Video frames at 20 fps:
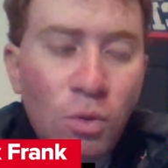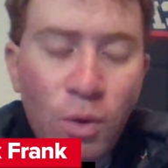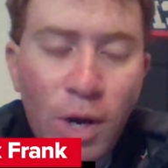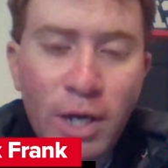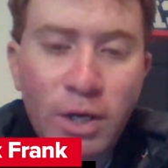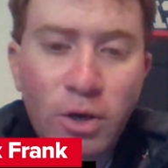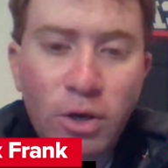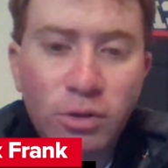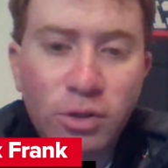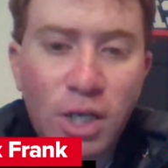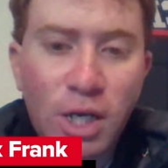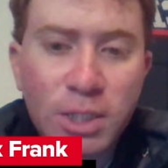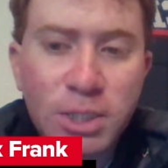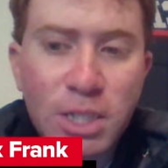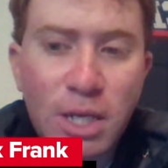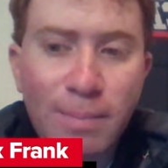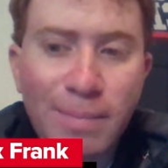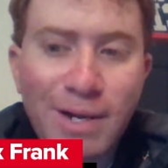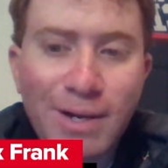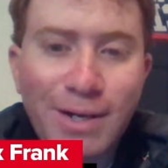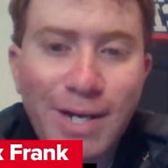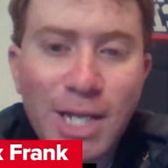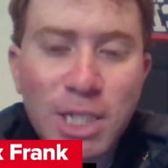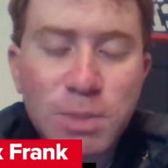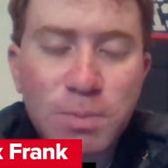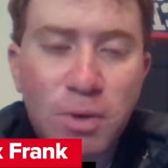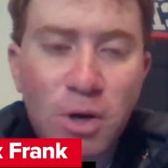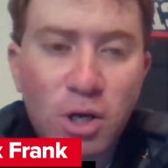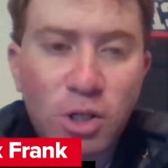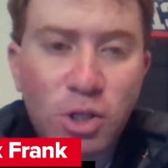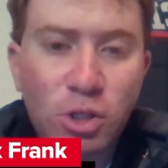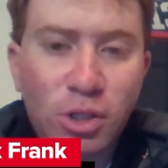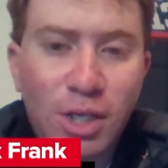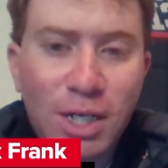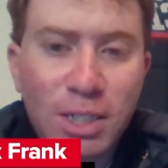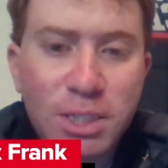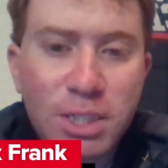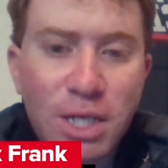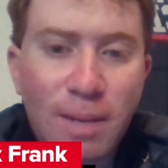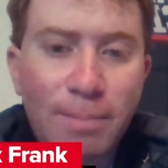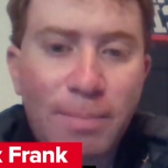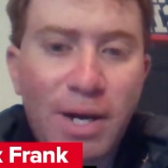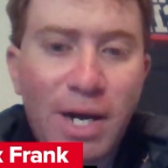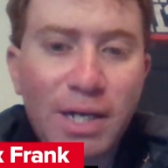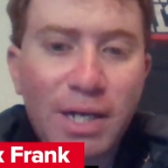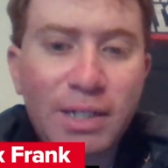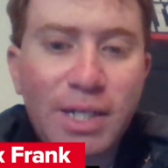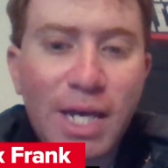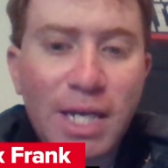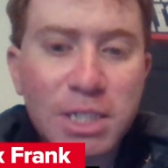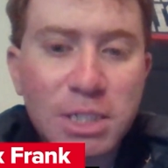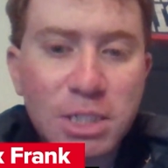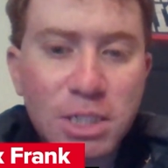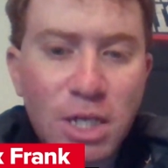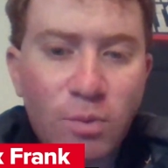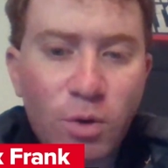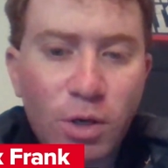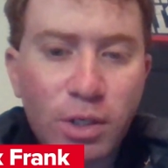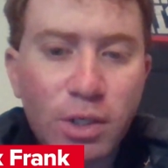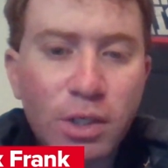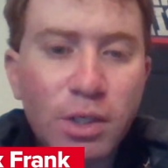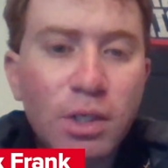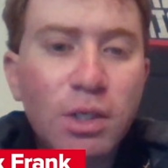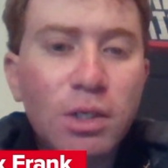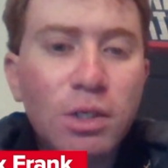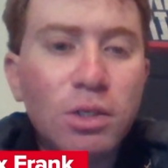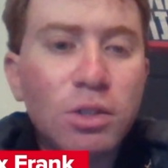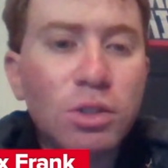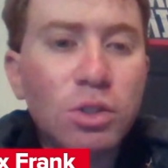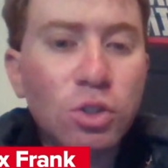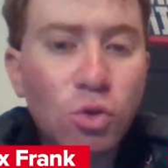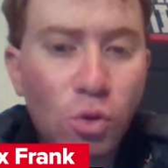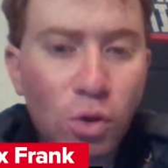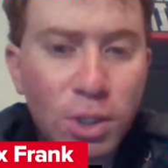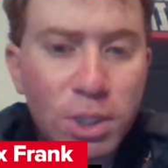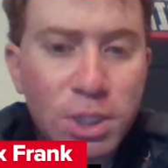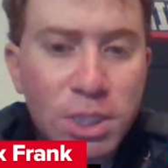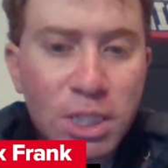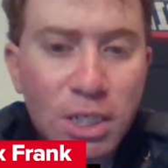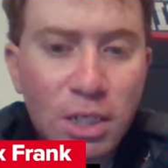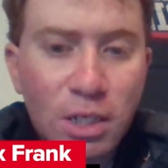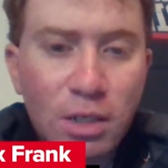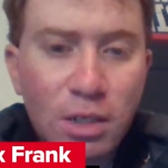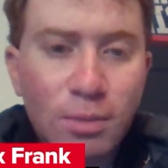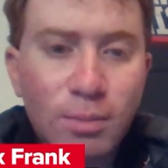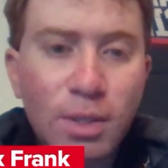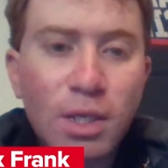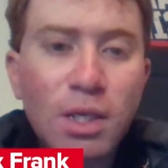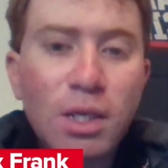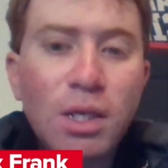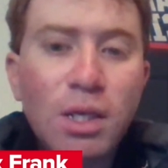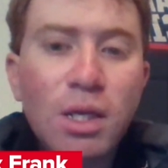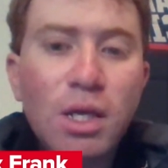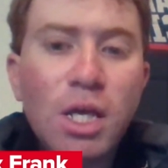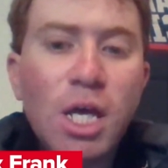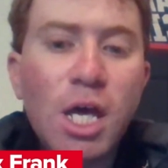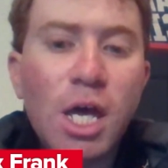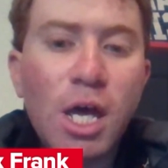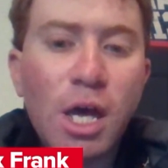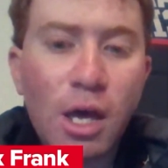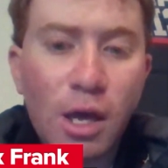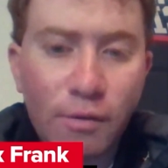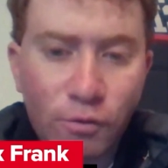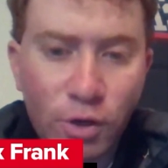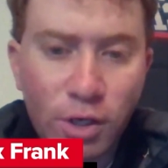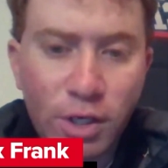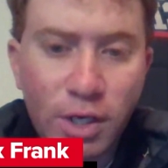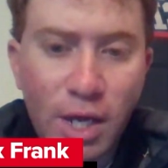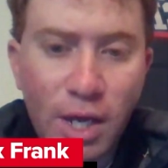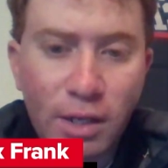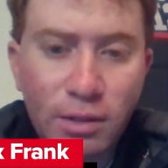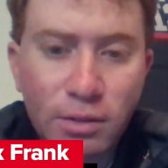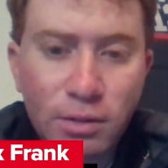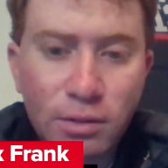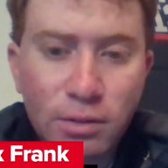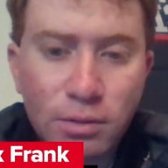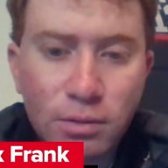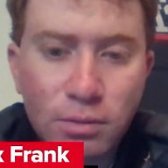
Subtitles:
right here on Locked On Bearcats, part of the Locked On Podcast Network, your team every day.